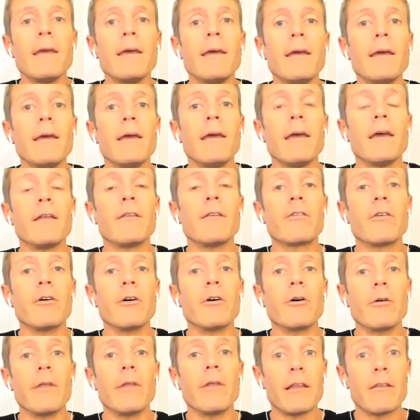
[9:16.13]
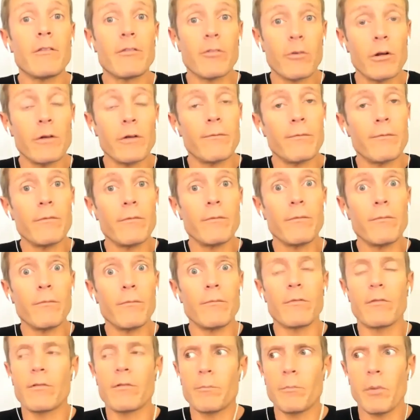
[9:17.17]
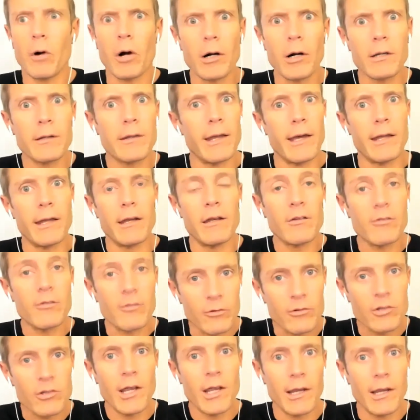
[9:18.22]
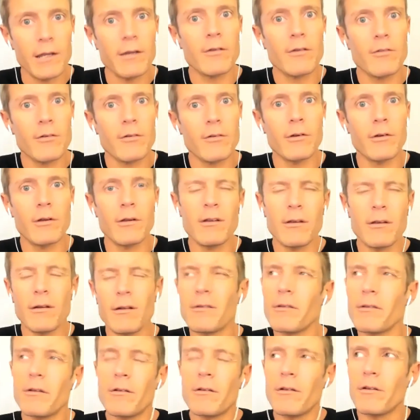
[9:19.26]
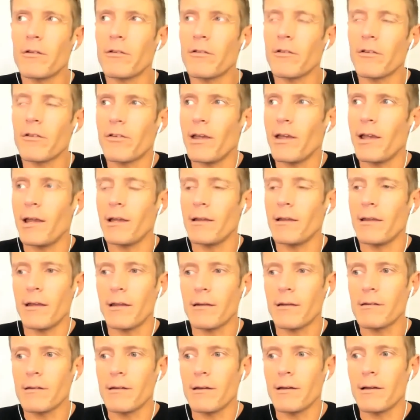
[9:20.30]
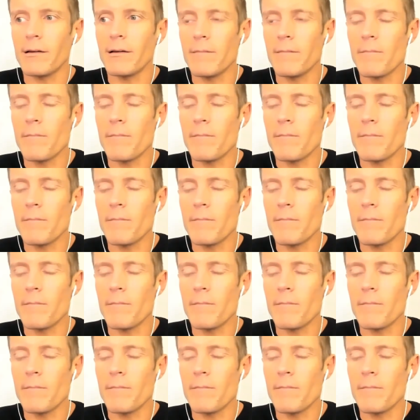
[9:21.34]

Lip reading: Right. And so that sort of sparked that initial change. There's a saying that,